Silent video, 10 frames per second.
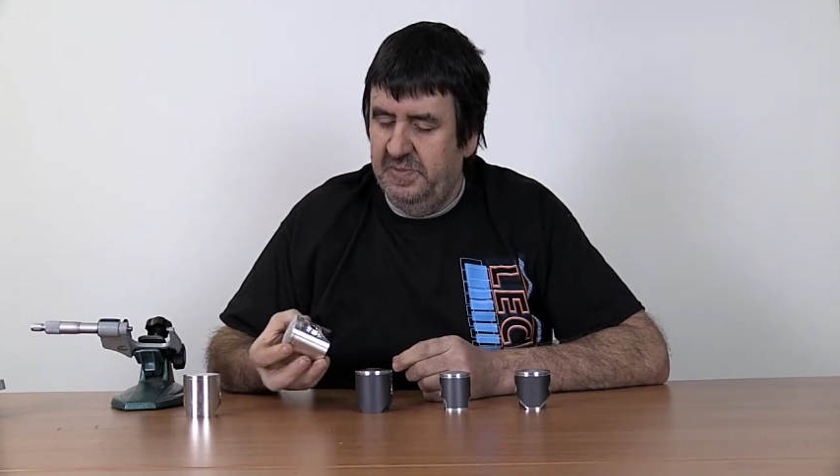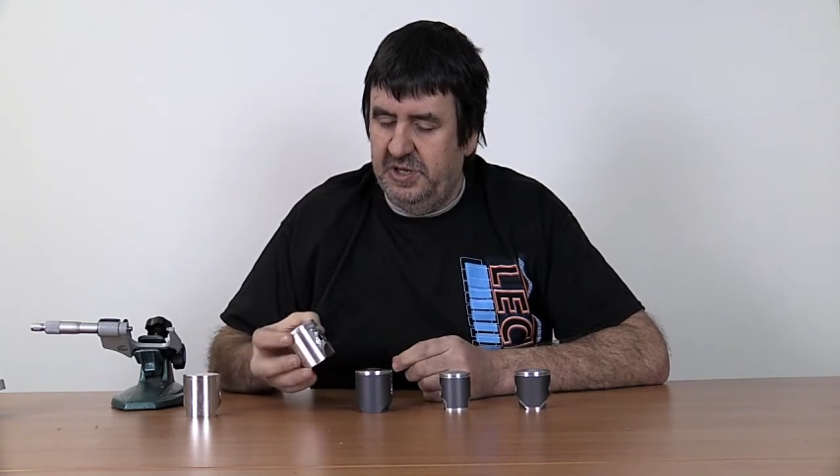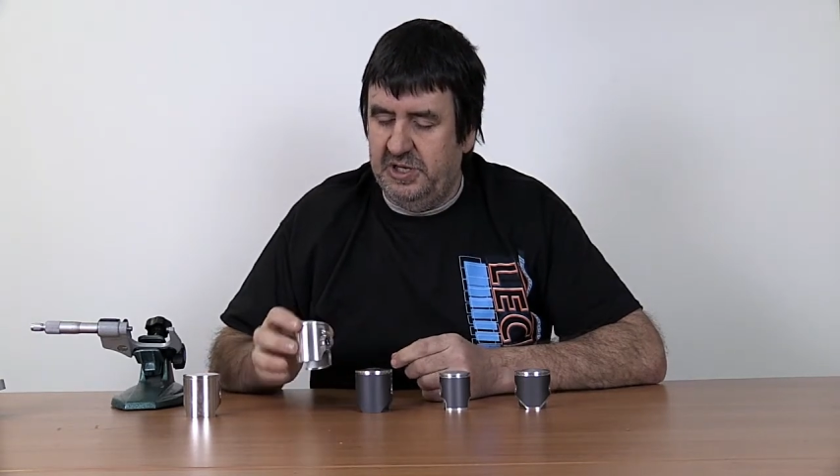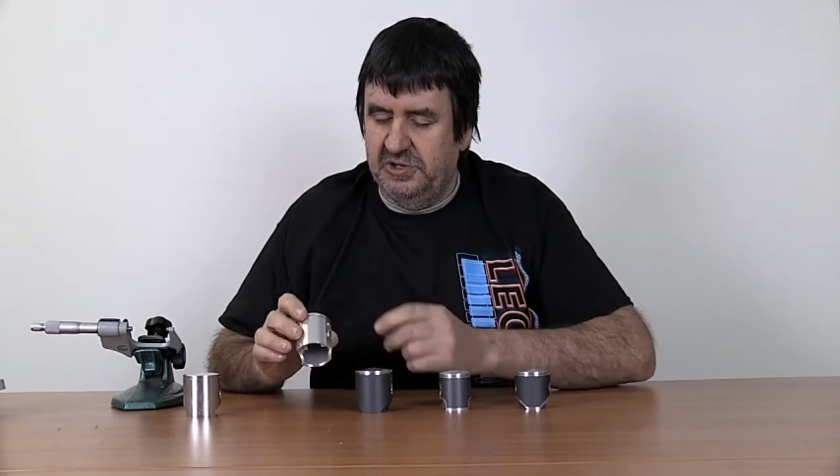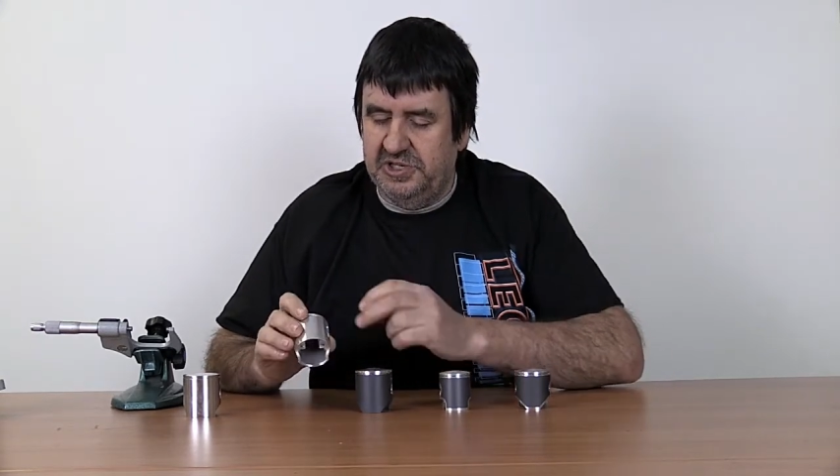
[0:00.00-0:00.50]

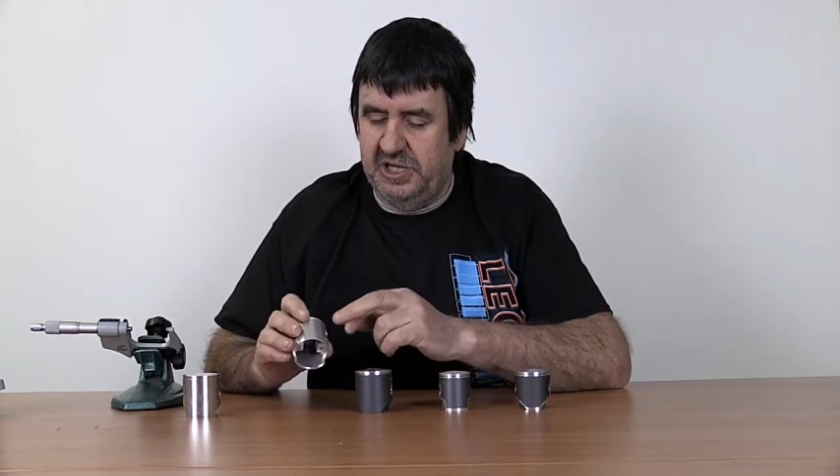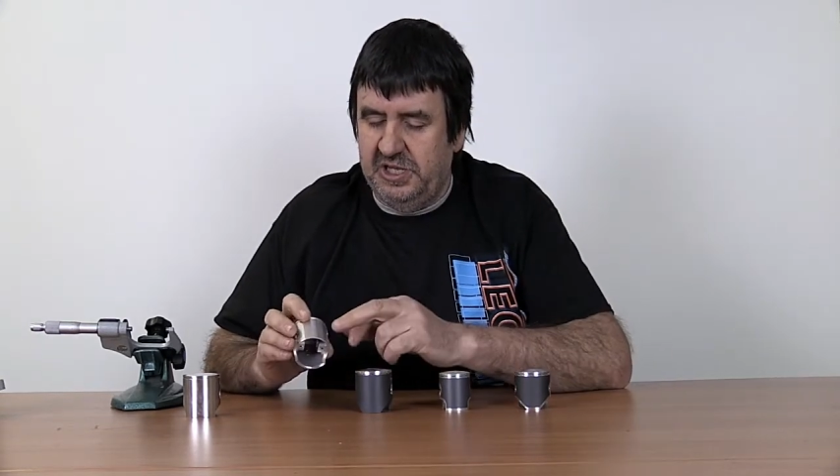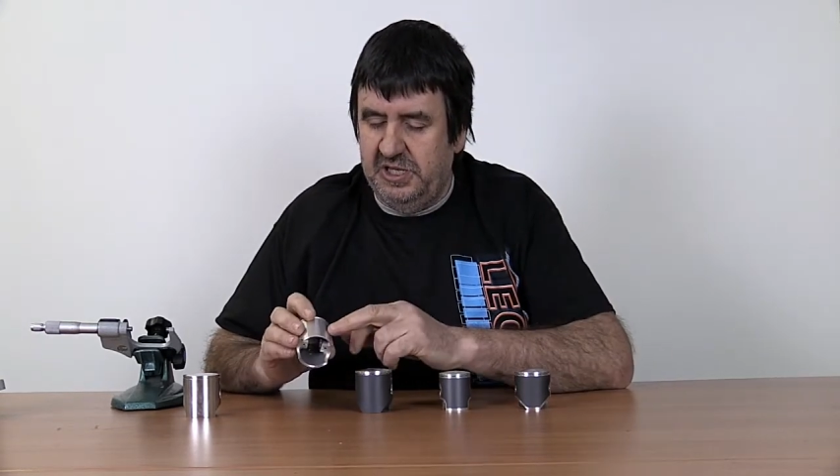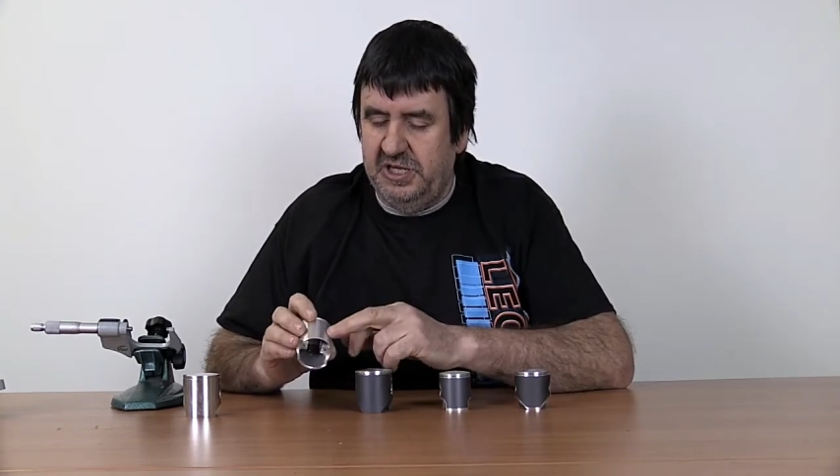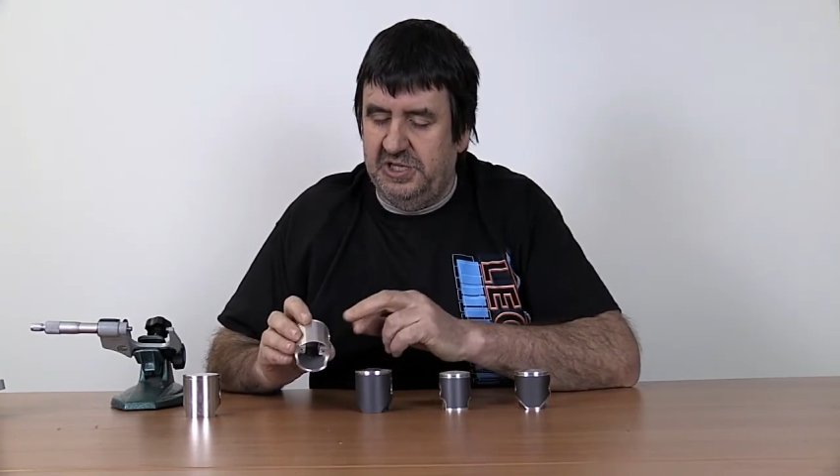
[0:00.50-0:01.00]
but you'll
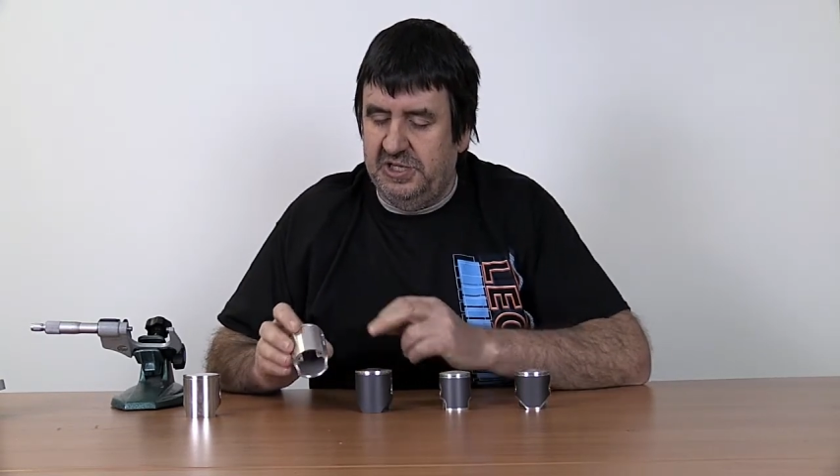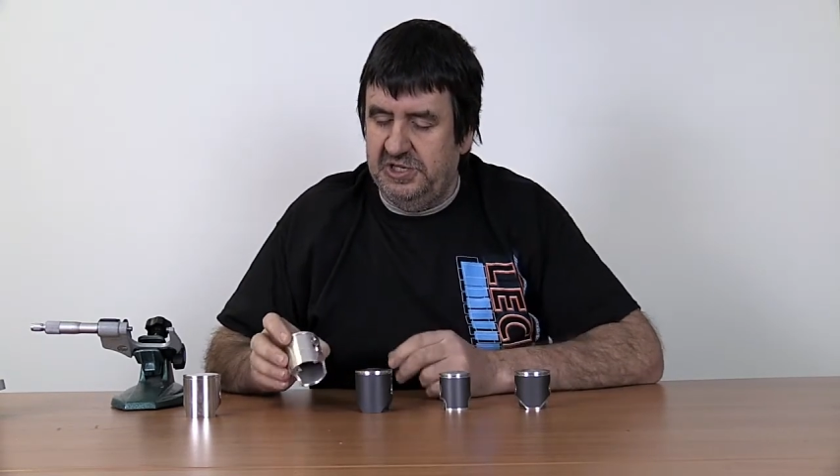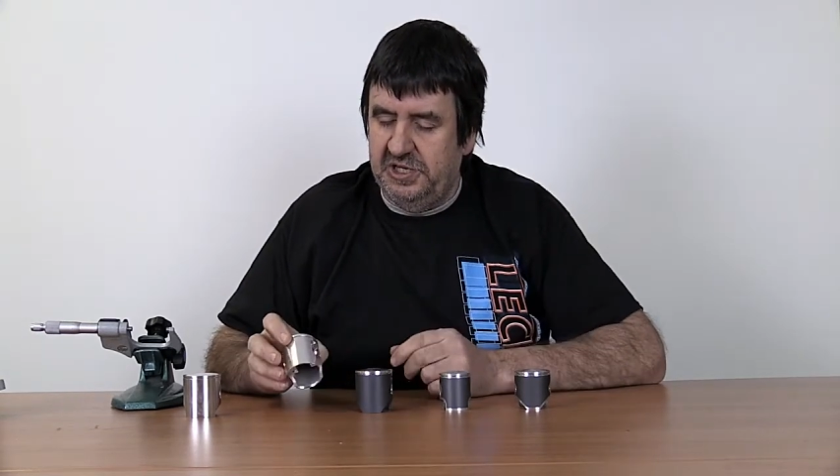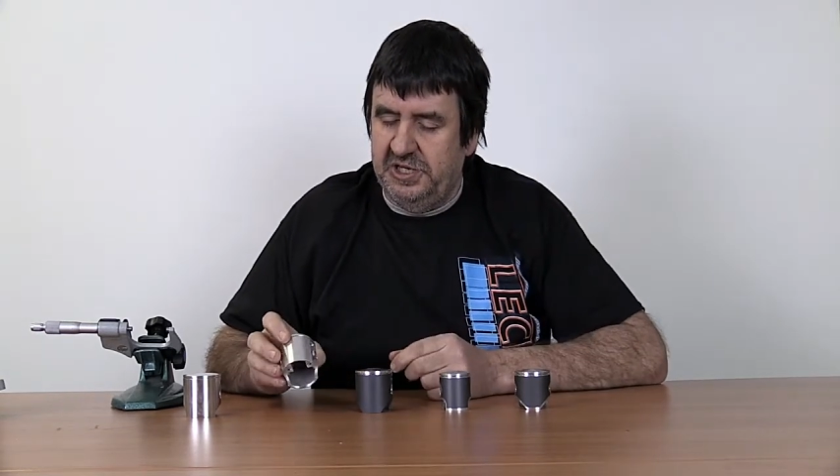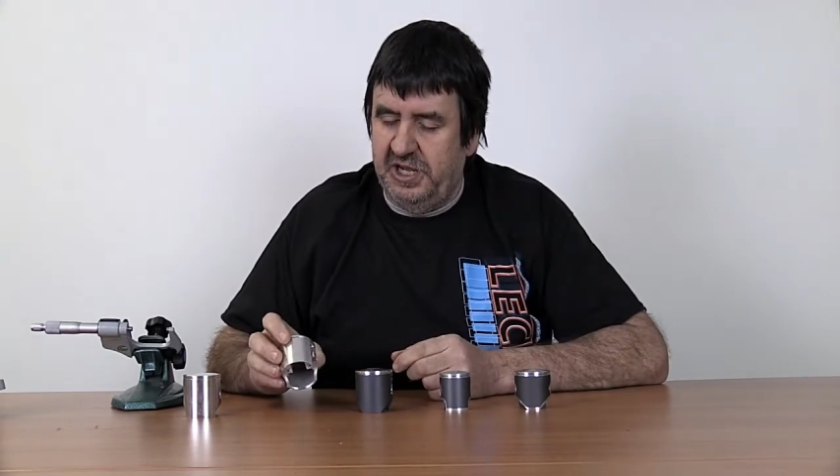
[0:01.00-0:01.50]
see that it
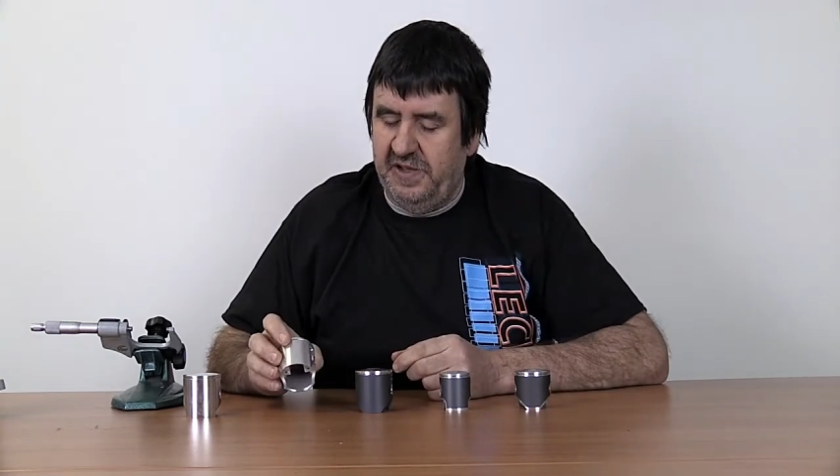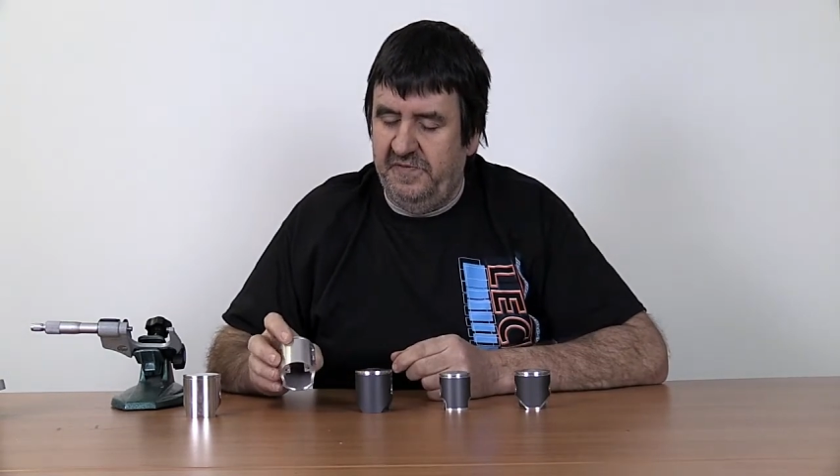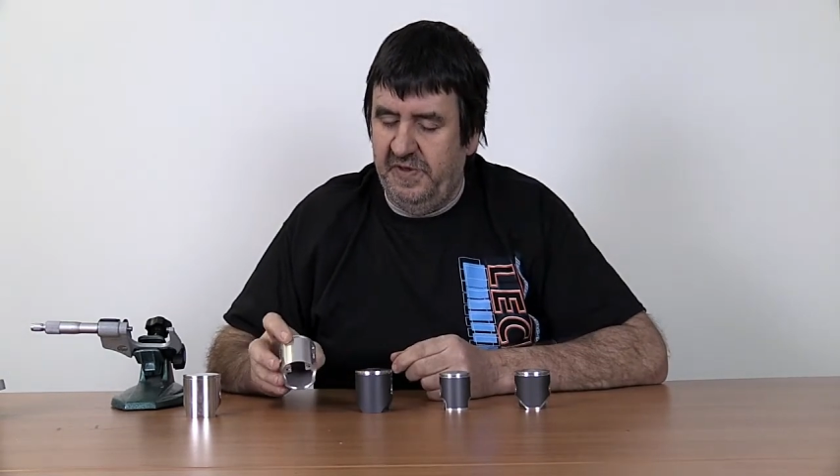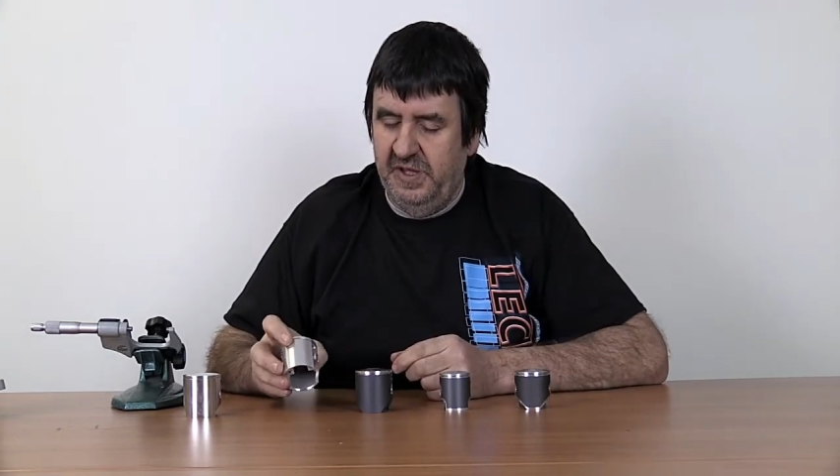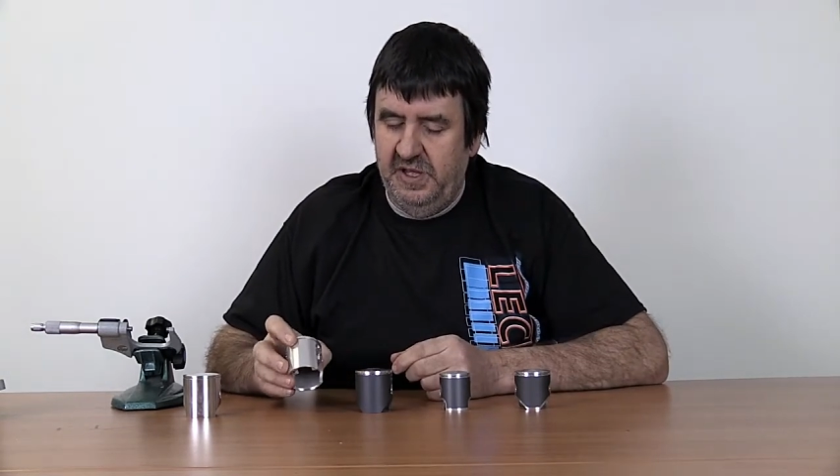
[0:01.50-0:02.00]
doesn't have